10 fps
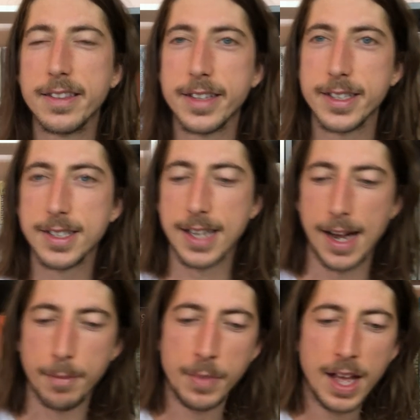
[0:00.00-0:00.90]
and things.
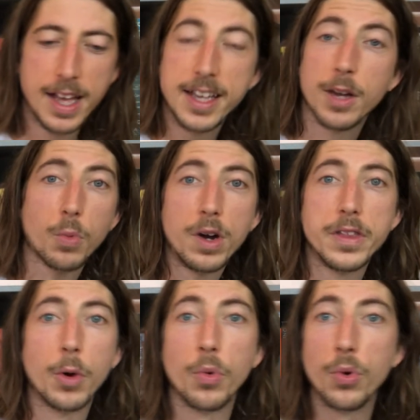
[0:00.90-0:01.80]
He had one
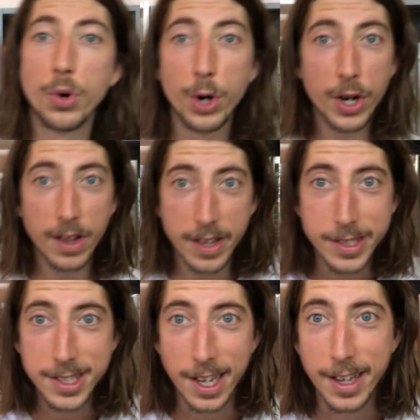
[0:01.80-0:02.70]
that really
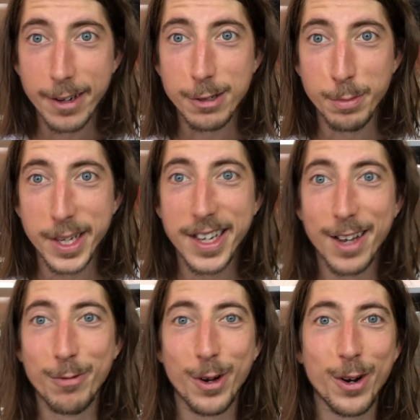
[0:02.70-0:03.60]
stuck out to me. He
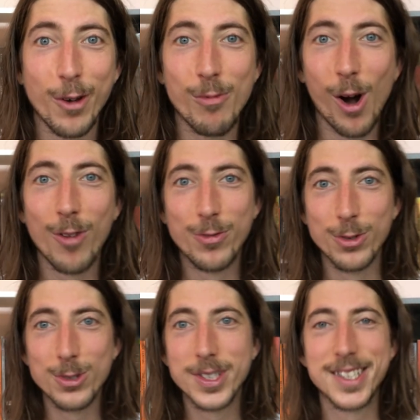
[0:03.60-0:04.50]
had one on raw
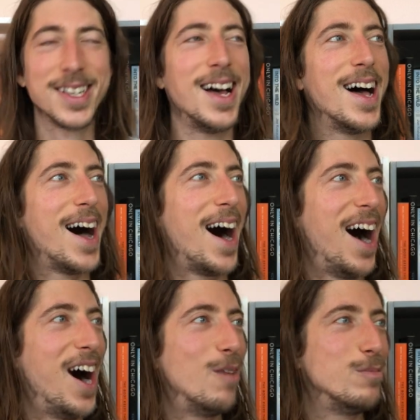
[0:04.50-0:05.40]
foods.
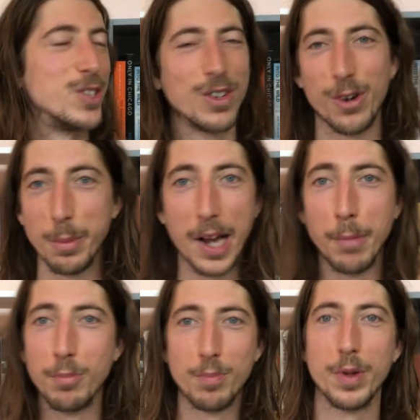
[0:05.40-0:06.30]
So you know me,
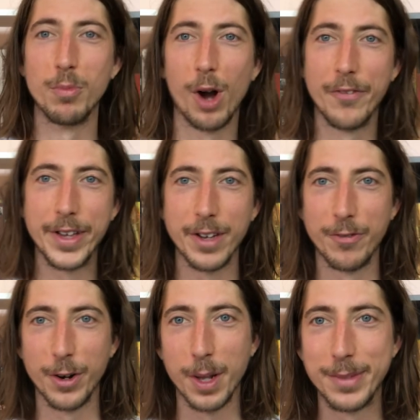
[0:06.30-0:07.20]
I've been raw vegan
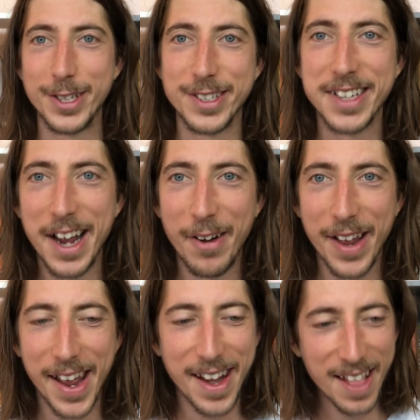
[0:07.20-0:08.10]
for a couple of years now,
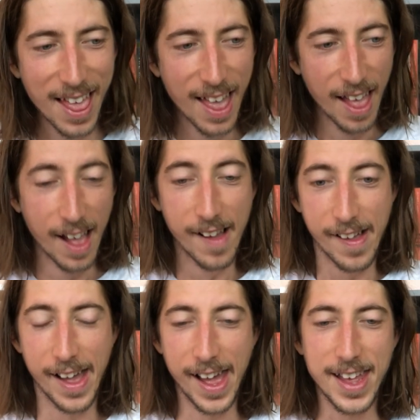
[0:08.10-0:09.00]
and
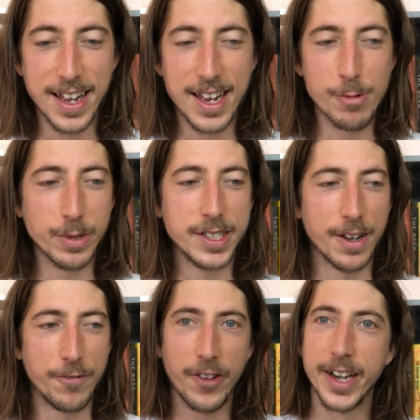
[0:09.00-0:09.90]
it was
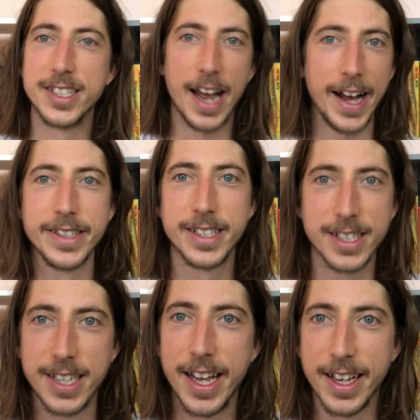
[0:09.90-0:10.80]
a
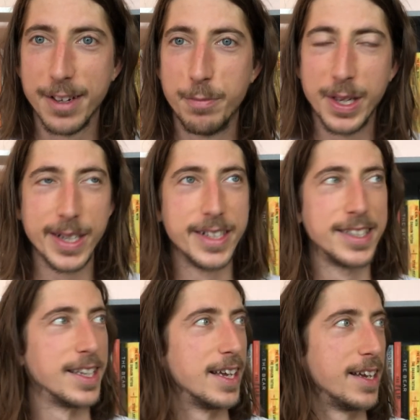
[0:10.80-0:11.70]
fantastic take,
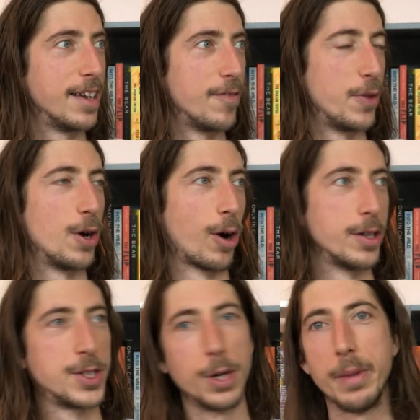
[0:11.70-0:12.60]
because there
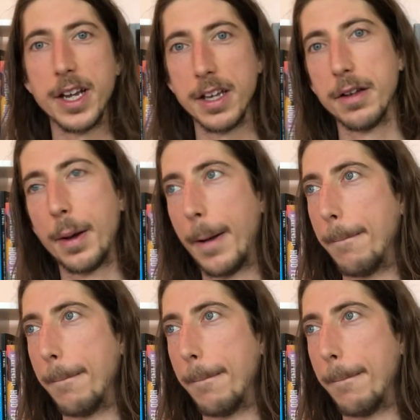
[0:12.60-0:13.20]
are so many